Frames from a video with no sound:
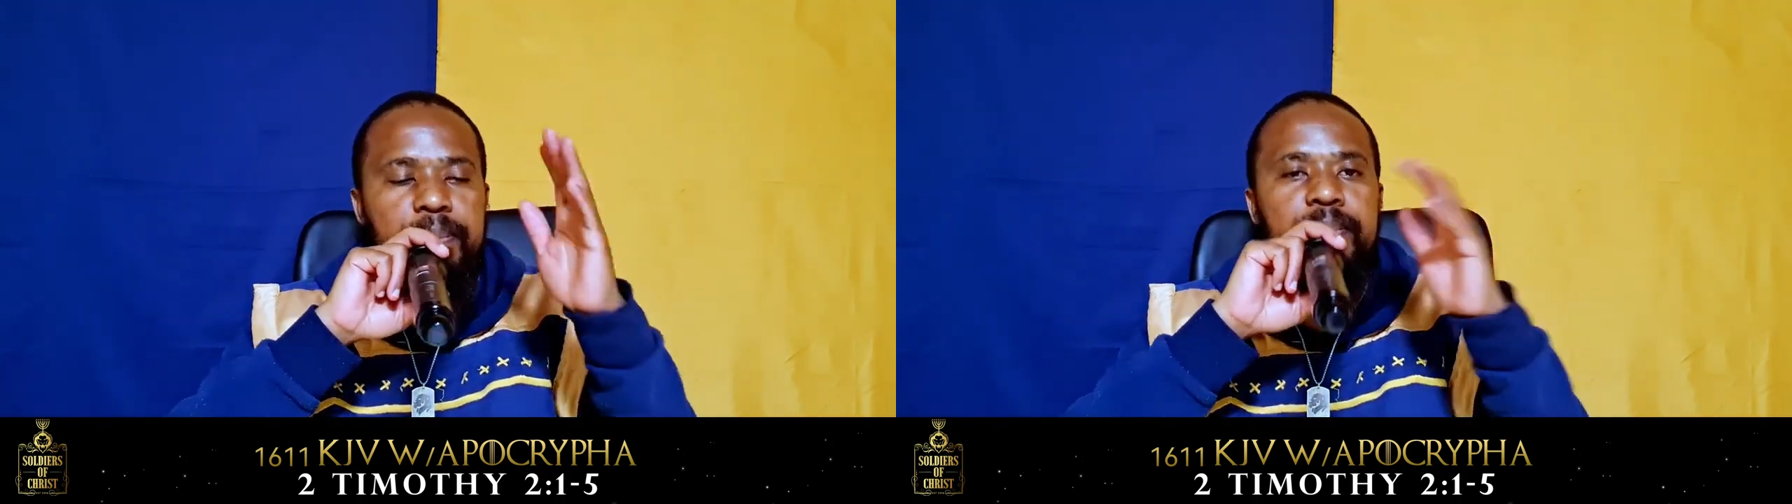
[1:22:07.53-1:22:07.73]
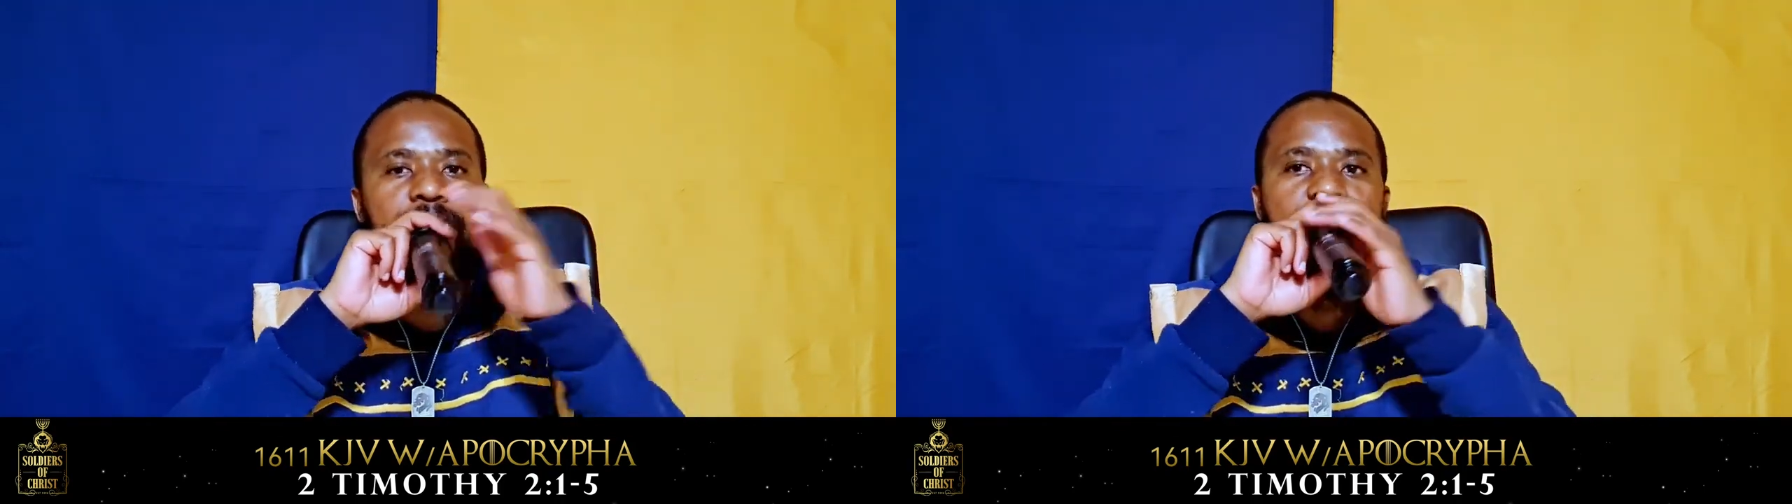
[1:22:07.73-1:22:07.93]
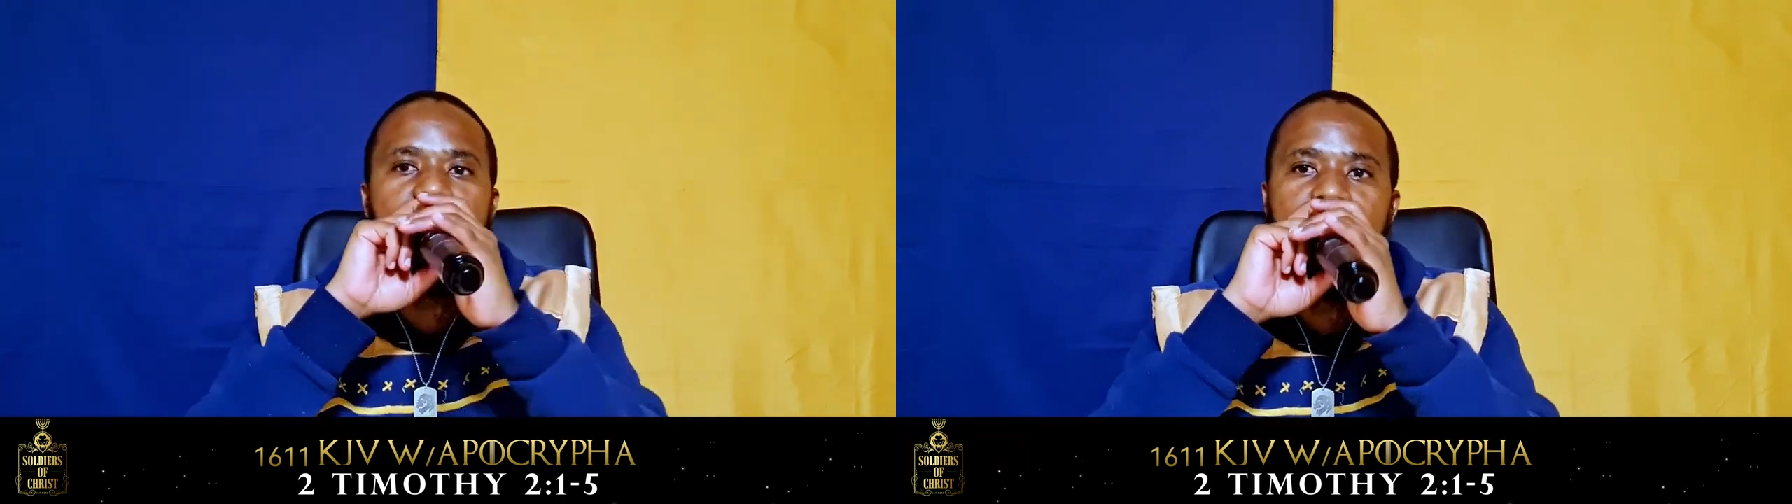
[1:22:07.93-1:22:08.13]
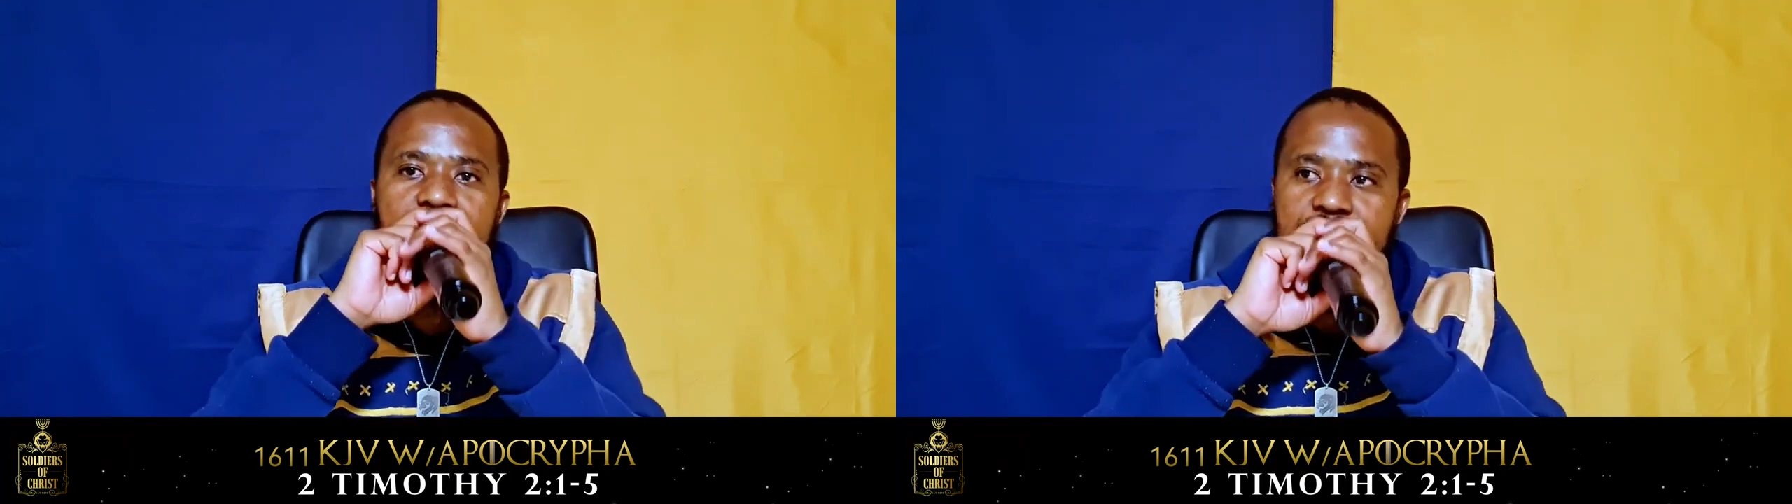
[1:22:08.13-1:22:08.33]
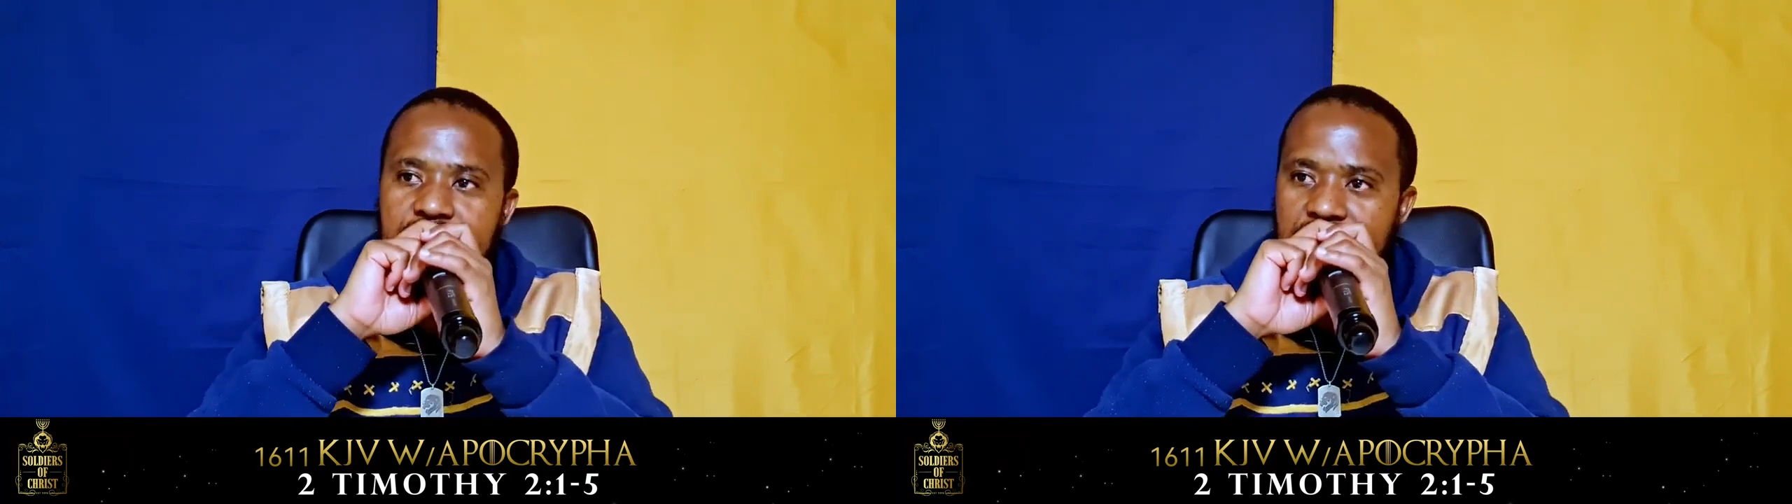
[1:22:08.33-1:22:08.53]
mm, that
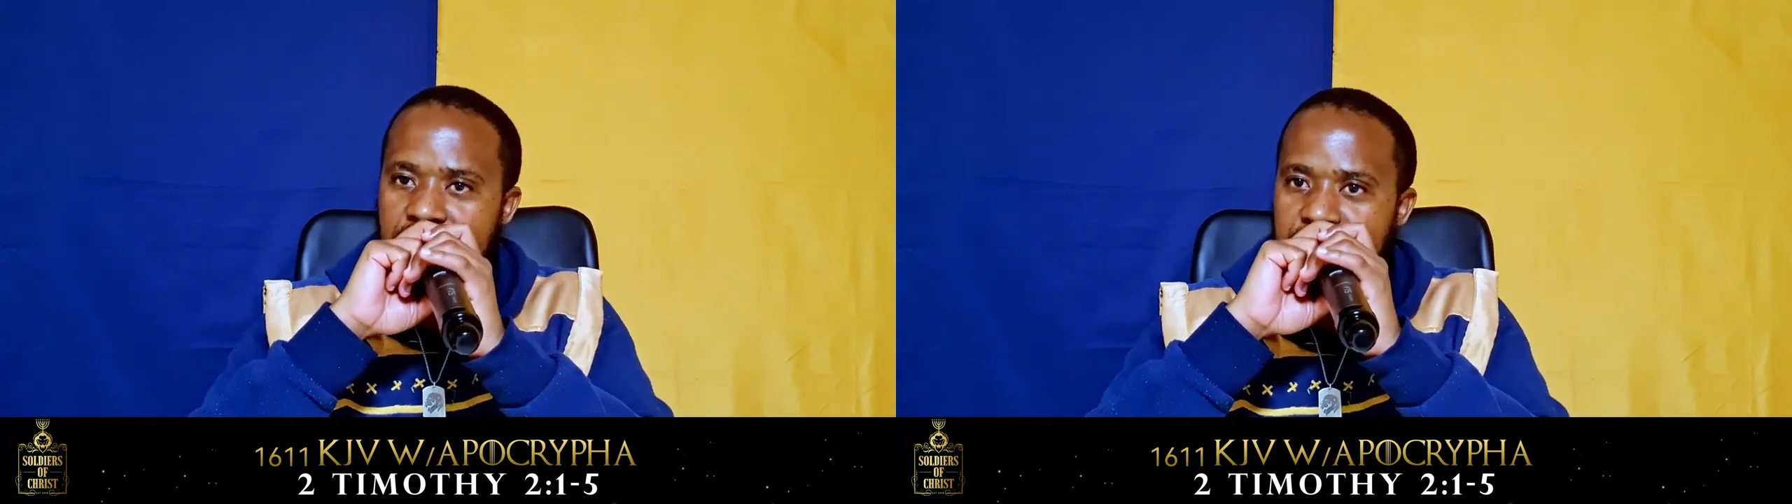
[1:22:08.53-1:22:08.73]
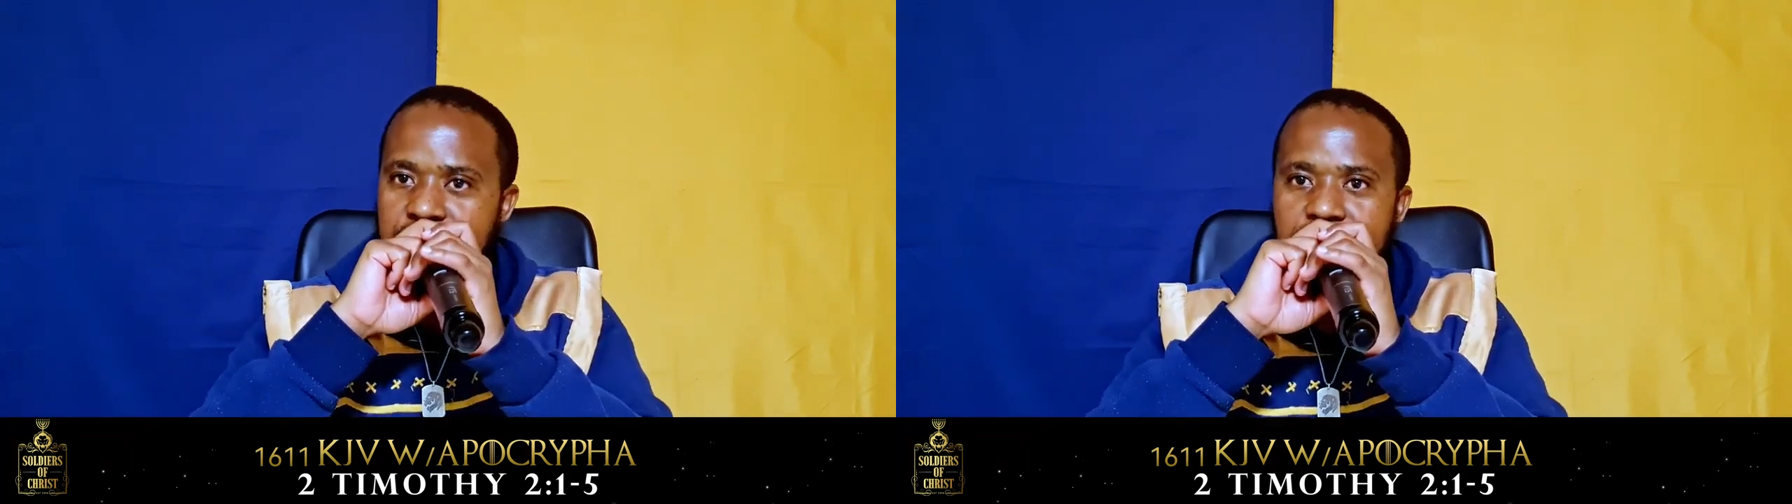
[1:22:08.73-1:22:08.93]
last, ne?